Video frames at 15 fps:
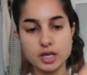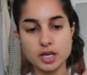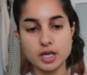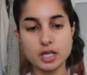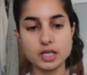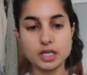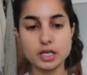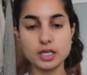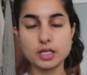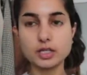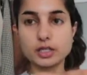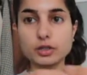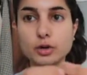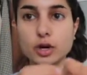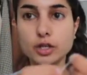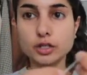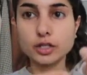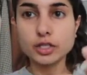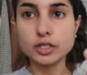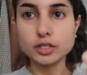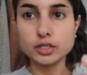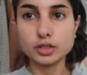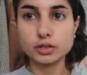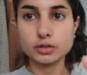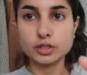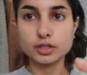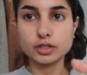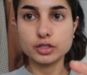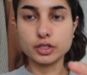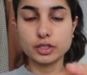And then all you're gonna do
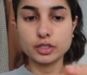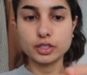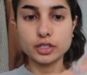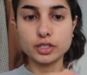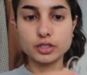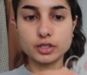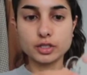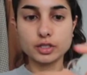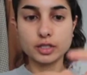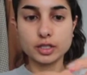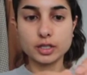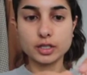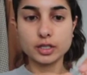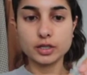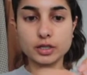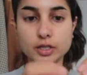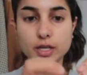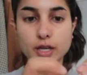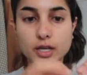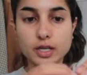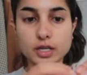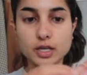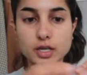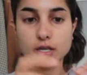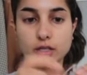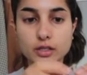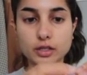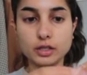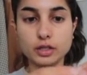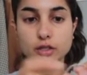is you're literally just gonna create a
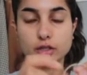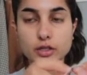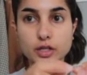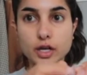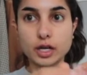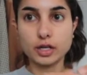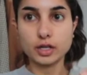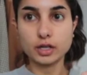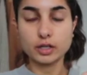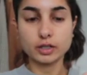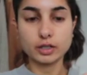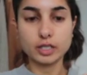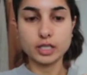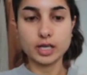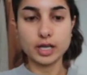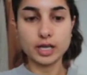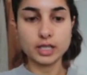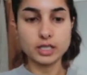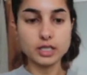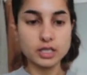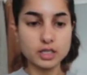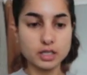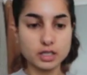little knot on the end.